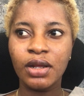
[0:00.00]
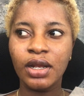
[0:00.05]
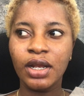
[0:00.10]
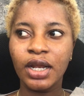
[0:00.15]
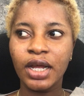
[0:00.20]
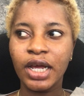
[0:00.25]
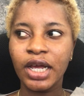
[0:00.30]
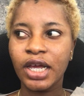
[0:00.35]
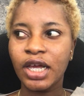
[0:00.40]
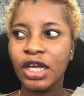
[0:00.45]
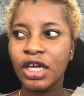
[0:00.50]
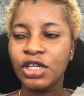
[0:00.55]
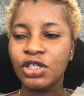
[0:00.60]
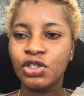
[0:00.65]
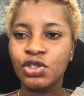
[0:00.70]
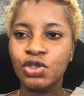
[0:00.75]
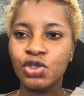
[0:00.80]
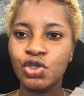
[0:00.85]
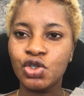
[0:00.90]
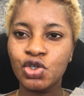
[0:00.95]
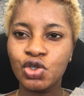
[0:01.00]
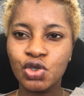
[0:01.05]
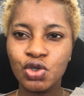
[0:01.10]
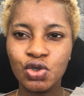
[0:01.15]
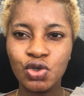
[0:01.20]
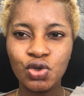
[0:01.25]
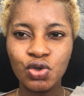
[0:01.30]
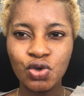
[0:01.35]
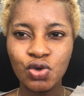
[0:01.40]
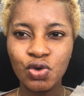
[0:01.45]
like in
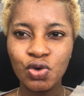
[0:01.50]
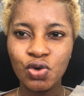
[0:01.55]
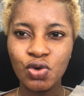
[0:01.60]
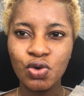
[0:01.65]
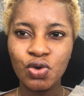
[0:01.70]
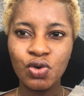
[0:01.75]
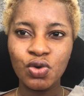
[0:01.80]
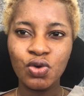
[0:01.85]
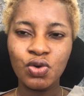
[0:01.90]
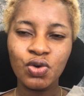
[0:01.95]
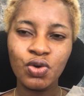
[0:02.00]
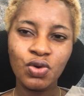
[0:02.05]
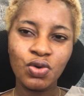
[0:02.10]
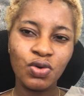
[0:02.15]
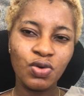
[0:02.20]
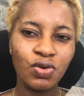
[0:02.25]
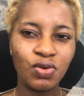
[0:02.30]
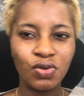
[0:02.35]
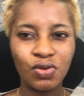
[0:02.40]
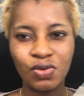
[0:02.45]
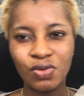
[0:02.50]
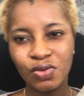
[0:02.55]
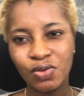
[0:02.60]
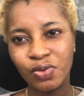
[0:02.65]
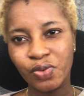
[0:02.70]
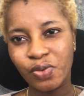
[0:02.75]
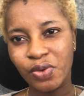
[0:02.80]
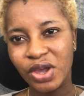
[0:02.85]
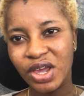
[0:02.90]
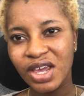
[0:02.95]
2
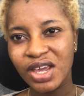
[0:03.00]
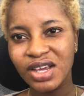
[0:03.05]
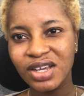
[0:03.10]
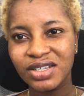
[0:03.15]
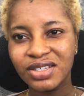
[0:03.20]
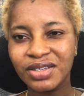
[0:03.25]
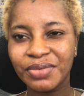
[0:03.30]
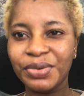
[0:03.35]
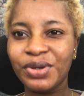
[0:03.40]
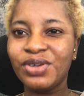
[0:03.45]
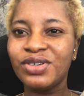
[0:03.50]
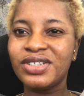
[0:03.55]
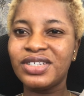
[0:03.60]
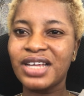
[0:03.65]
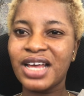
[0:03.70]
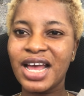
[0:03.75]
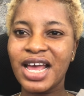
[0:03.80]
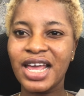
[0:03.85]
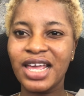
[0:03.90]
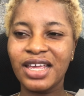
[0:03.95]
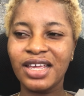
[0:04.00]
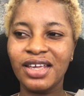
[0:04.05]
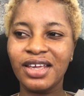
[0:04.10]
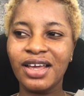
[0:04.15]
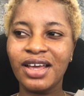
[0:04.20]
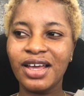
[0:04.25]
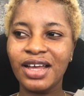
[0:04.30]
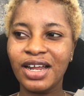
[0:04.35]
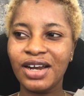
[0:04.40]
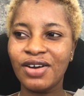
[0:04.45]
weeks, because I
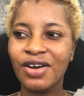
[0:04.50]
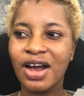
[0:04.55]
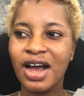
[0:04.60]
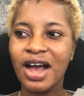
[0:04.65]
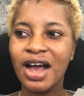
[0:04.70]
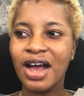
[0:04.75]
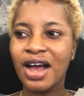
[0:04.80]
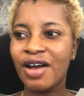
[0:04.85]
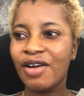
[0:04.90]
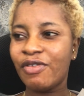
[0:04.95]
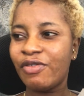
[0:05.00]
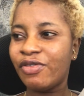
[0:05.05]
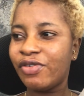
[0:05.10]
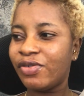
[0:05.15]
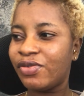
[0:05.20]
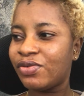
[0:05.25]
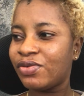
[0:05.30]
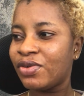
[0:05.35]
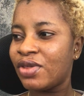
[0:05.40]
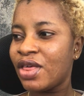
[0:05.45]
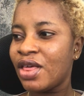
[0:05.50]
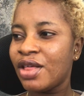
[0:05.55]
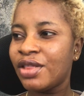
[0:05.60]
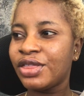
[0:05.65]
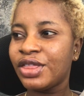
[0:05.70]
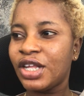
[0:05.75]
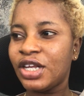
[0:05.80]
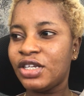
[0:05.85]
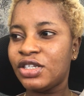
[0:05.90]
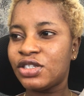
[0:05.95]
kind of have
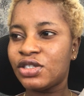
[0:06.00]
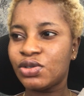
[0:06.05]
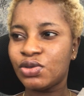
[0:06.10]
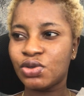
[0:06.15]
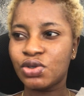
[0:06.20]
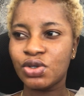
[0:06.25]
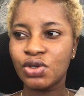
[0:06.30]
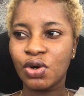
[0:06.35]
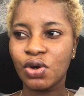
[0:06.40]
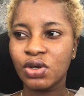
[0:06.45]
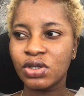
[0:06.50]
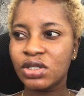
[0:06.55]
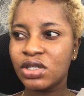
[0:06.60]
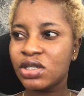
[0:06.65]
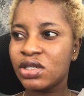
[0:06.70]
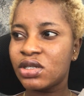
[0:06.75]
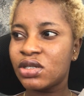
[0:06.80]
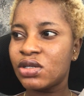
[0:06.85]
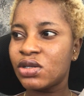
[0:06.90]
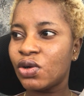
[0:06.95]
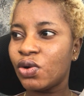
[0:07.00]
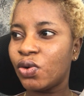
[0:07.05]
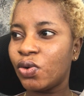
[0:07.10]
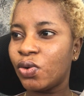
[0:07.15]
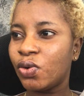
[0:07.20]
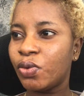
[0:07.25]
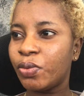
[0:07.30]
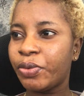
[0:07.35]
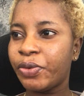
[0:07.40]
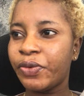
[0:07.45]
things to sort. So
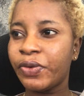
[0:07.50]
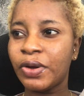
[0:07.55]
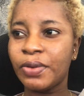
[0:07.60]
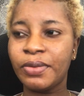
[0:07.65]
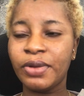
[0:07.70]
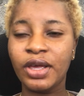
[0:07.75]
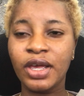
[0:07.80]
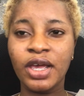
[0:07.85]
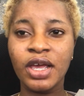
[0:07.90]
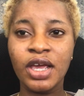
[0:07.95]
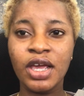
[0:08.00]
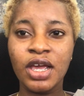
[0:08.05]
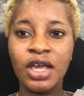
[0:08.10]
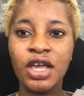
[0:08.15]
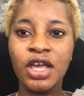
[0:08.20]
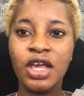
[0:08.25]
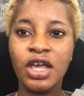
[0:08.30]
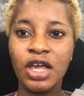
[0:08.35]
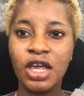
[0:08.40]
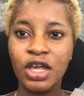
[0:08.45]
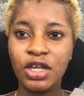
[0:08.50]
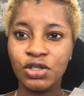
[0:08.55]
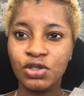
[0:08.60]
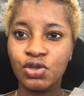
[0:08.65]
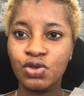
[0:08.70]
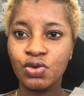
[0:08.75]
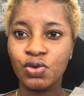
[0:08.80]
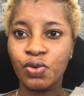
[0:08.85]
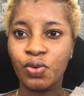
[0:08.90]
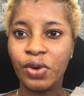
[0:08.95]
probably in
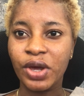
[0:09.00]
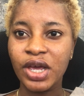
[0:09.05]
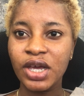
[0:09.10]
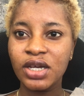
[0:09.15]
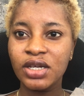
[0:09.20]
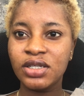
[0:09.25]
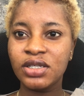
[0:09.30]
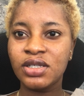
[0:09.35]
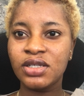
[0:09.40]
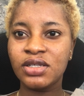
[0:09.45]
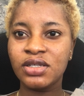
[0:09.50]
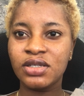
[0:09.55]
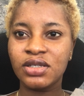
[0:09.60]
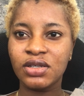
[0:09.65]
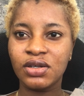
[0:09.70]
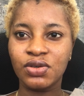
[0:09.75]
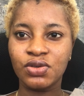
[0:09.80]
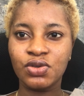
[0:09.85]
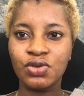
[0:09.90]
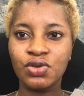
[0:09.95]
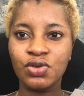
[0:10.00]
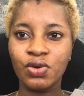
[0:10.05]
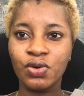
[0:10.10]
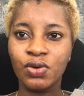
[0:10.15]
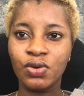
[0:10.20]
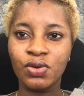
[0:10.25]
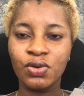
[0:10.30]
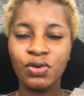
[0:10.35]
2 weeks or so,